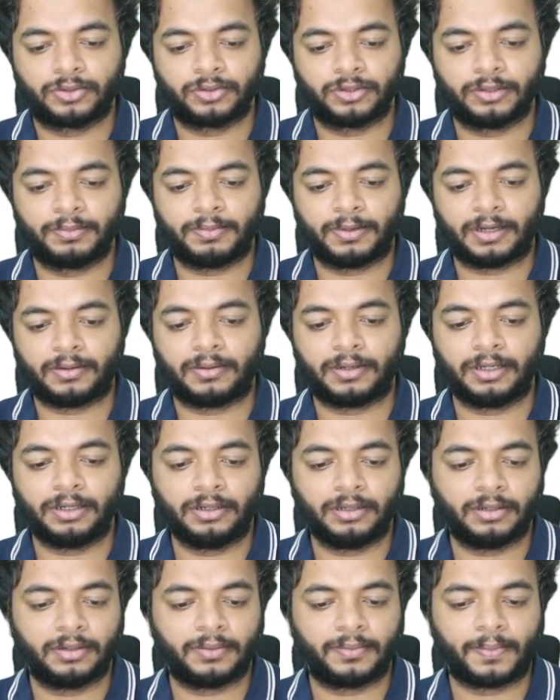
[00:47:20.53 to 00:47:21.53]
2 to the
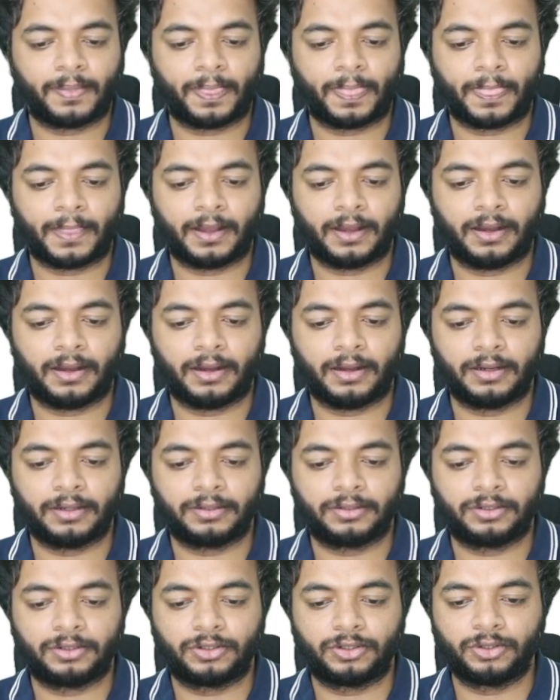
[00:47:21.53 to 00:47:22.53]
power
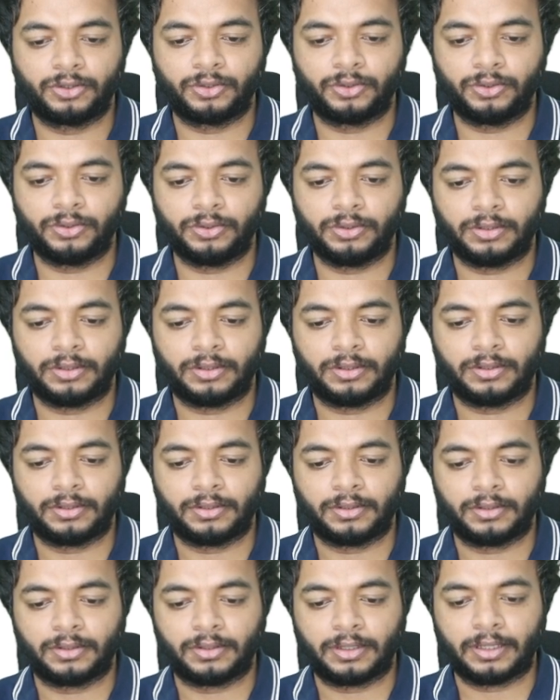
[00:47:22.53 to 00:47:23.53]
2
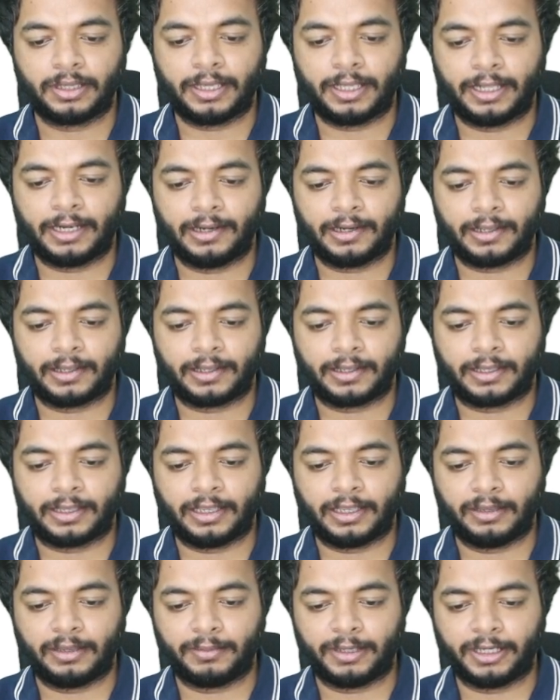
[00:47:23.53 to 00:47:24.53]

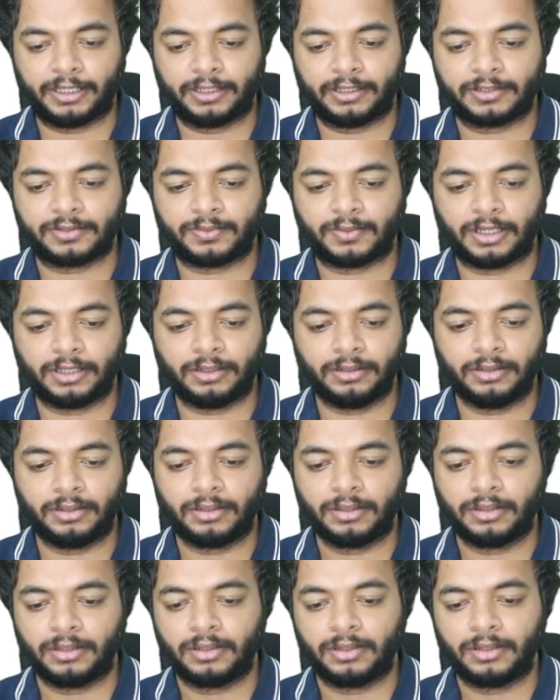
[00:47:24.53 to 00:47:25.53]
Lk minus 1
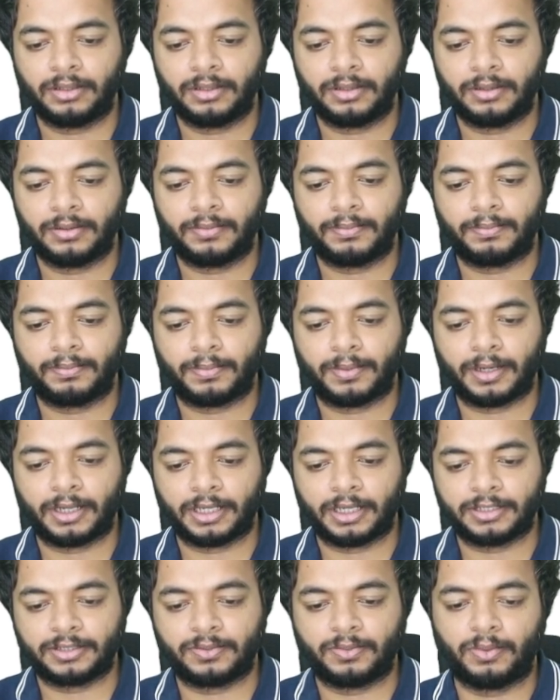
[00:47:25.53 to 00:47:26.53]

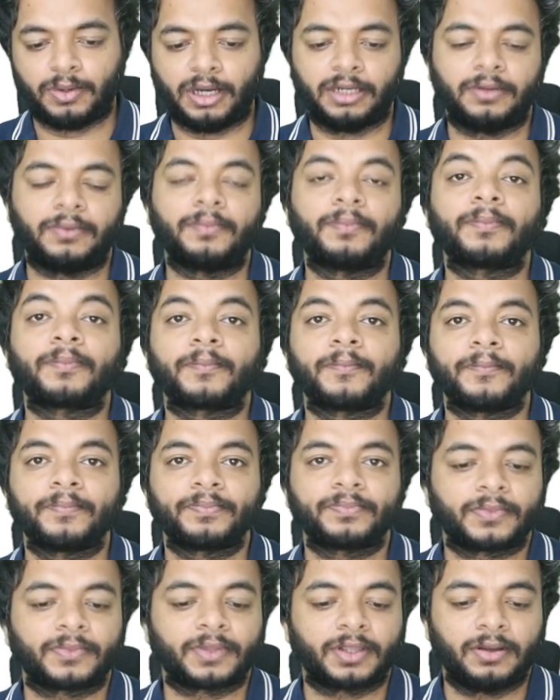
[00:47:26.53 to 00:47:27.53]
plus 1,
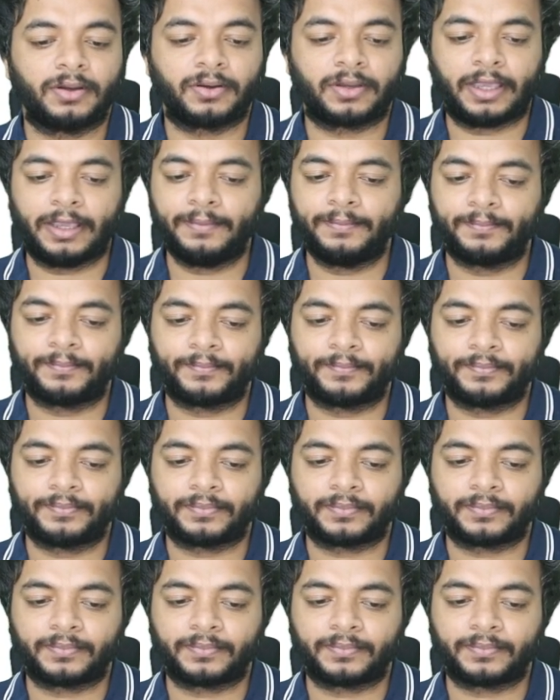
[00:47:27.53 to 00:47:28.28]
okay.